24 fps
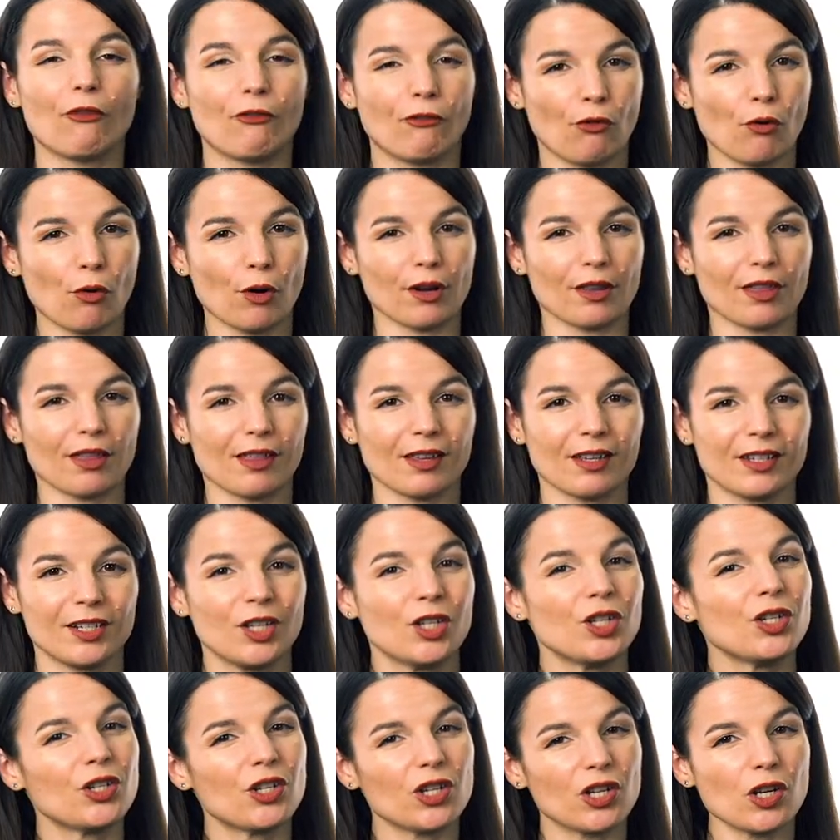Fourth,
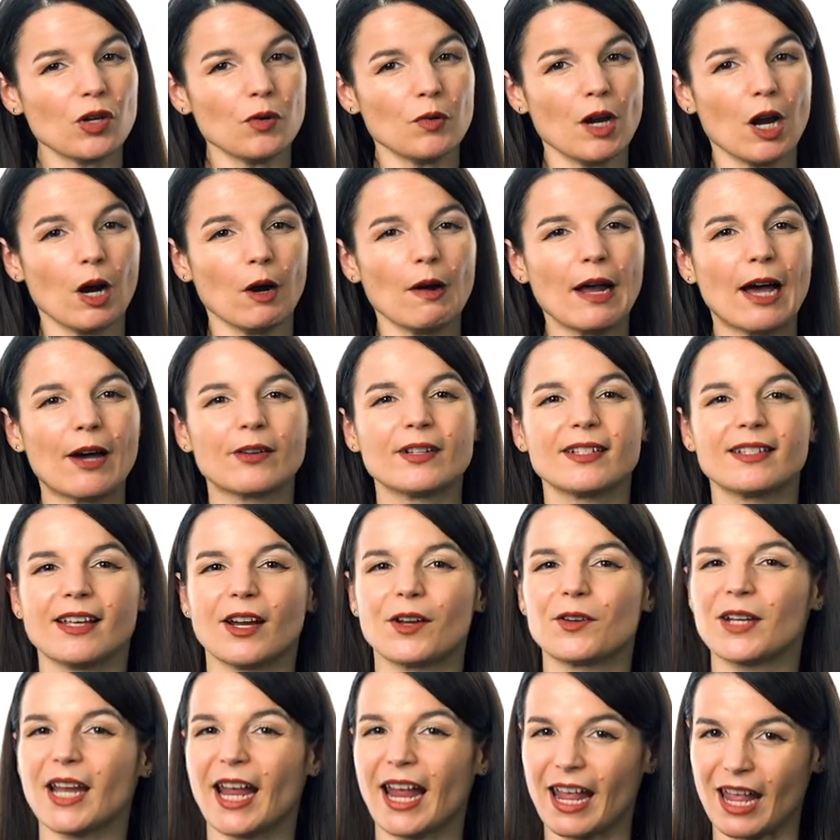do you know how to
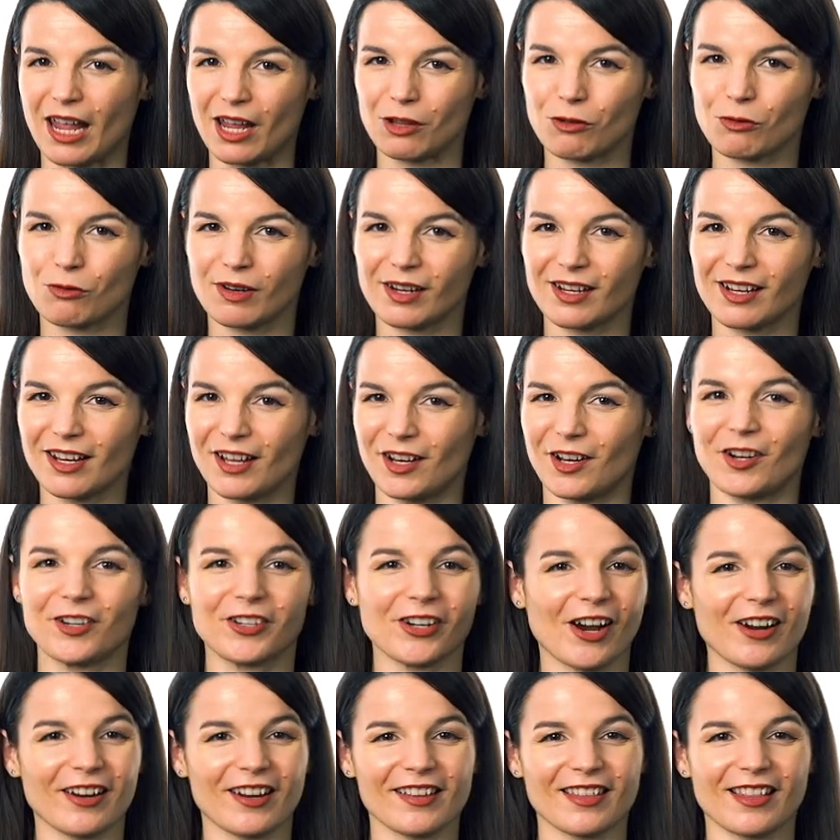sound angry in your
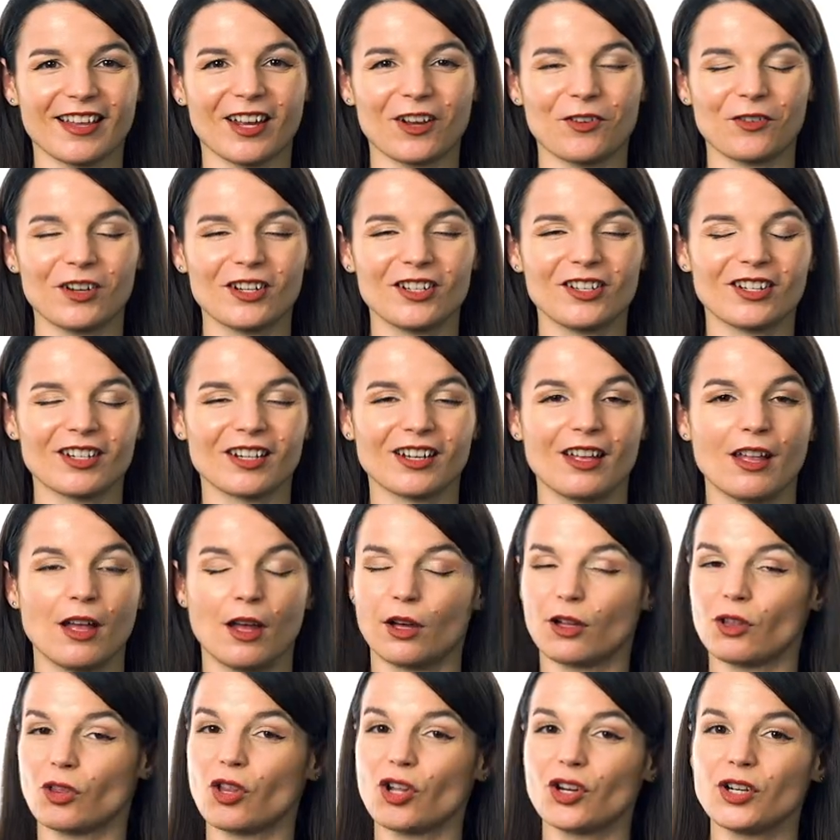target language?
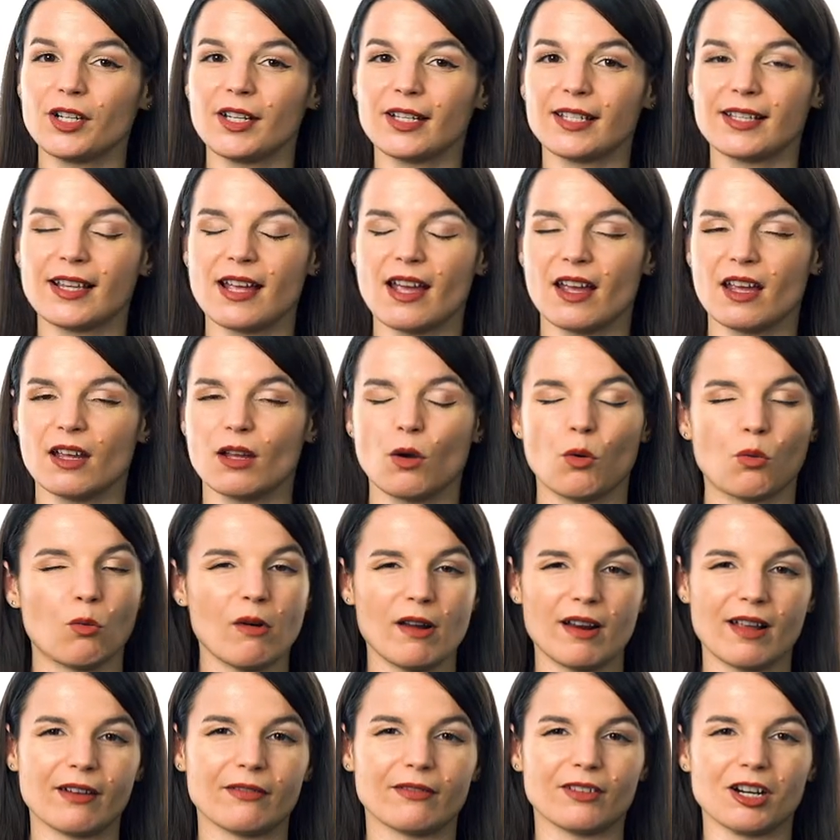Learn to say
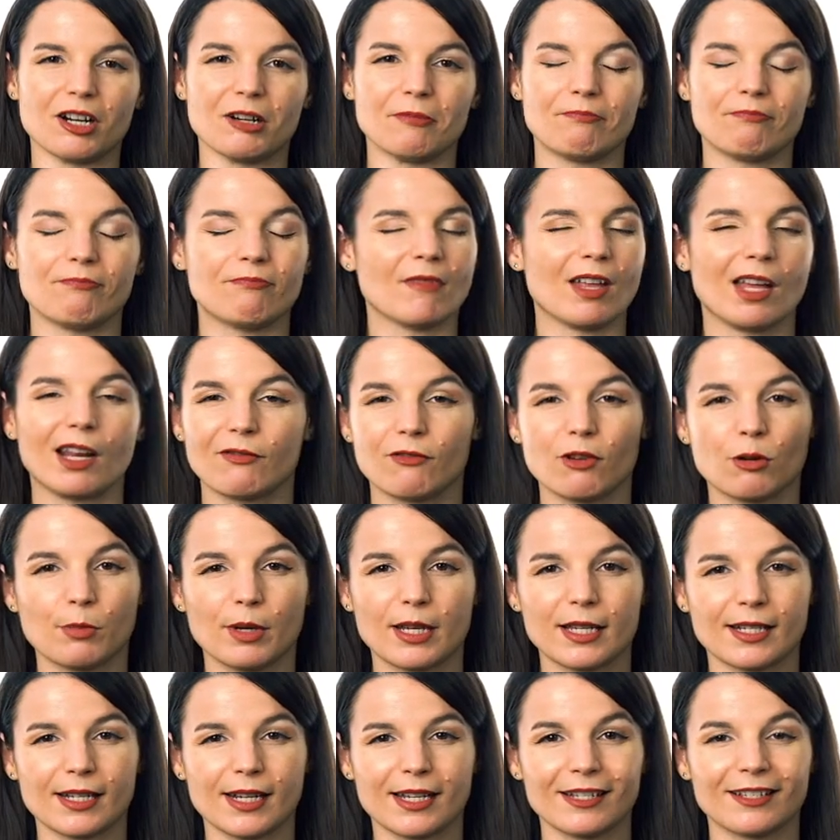whatever, none of your
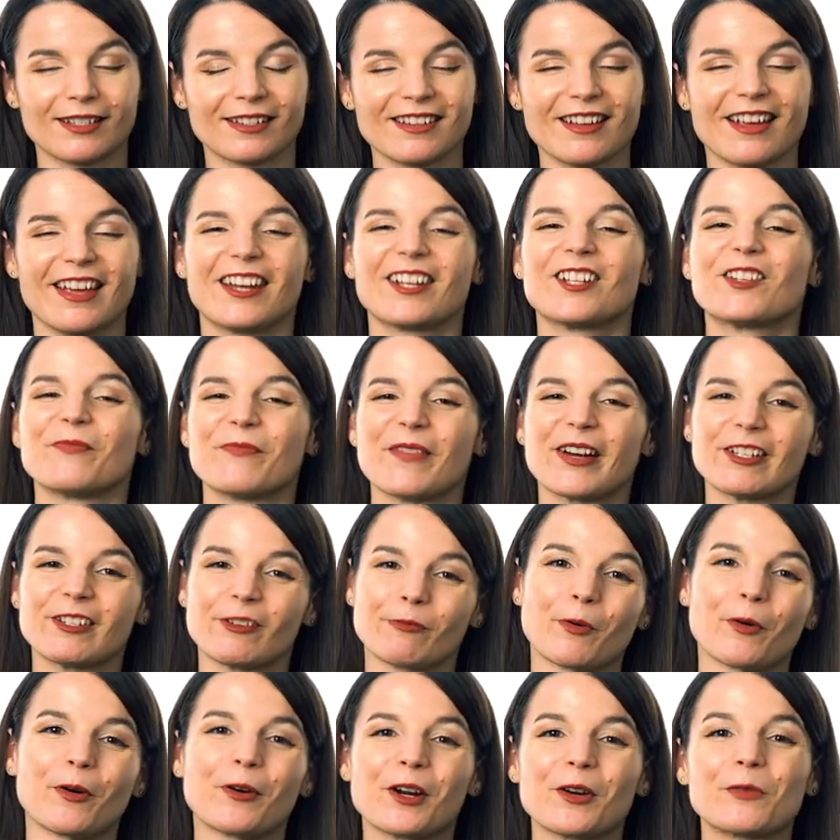business, and much
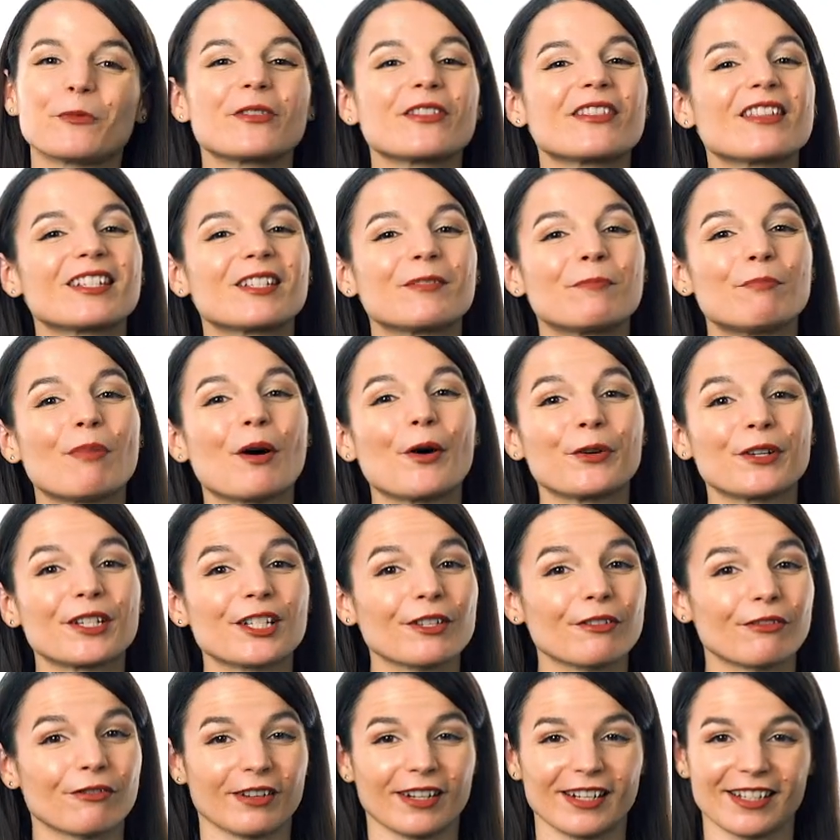more with this
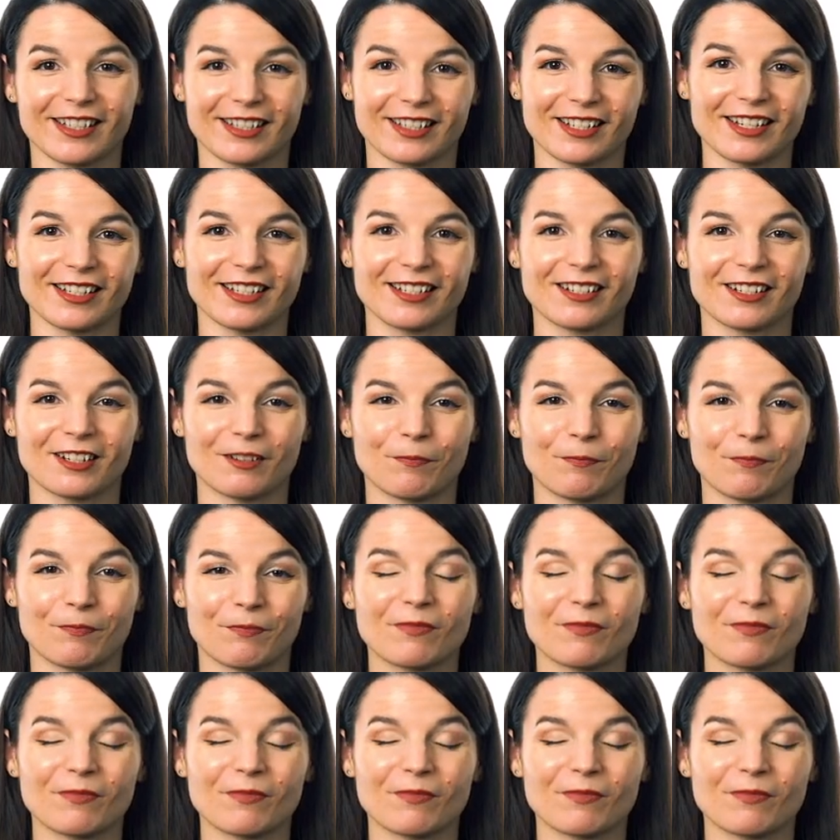bonus phrase list.